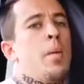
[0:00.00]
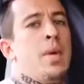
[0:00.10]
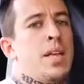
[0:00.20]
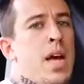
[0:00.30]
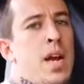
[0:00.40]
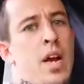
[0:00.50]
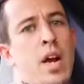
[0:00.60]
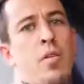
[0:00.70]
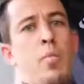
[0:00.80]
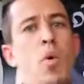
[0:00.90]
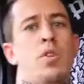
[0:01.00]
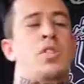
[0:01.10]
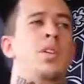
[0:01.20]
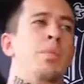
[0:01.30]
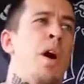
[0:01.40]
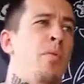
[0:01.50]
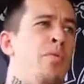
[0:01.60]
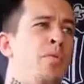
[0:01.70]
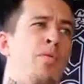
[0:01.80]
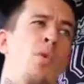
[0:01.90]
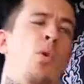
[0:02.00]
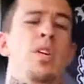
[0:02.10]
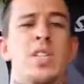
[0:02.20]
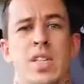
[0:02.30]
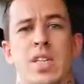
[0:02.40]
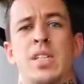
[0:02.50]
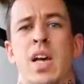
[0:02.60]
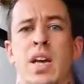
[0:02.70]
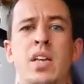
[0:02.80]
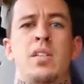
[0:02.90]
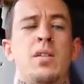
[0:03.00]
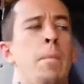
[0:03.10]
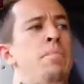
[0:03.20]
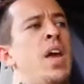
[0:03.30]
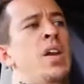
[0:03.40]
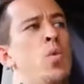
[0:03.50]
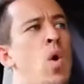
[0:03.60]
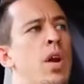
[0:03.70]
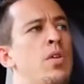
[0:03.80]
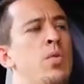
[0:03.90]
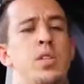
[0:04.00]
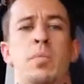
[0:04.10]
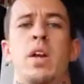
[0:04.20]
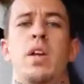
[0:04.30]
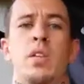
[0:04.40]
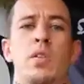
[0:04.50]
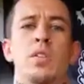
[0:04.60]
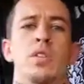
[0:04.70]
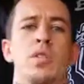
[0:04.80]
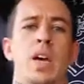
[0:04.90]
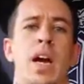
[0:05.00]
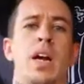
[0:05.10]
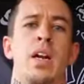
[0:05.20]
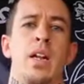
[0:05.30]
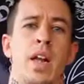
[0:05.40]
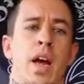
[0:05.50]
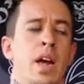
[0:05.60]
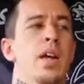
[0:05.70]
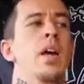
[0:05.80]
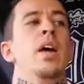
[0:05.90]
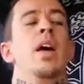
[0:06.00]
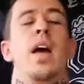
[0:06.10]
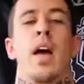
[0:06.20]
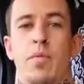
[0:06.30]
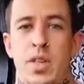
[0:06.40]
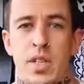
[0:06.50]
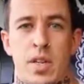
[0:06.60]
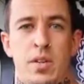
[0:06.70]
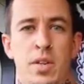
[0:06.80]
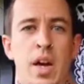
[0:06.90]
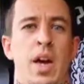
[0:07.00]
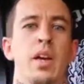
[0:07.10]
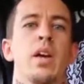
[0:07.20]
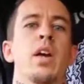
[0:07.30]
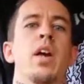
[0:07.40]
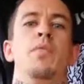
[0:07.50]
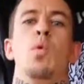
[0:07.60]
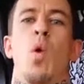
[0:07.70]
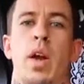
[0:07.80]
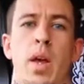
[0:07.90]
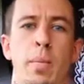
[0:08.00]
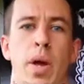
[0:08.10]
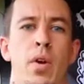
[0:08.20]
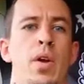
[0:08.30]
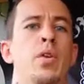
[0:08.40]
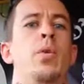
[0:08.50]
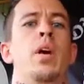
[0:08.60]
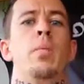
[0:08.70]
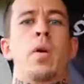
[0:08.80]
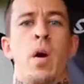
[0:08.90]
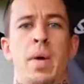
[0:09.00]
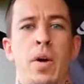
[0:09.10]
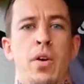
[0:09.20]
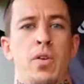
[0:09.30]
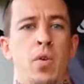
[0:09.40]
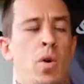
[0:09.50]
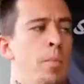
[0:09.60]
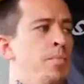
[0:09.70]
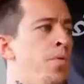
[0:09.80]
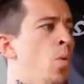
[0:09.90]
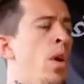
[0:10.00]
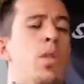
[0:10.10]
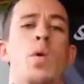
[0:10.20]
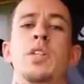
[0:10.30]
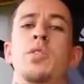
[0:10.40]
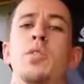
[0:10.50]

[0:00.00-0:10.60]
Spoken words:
to make that negative portion about 4 to 6 seconds, and you want to do as many of those as you can in a day, every single day. If you want to get better at doing them, come out and do them. One of the ways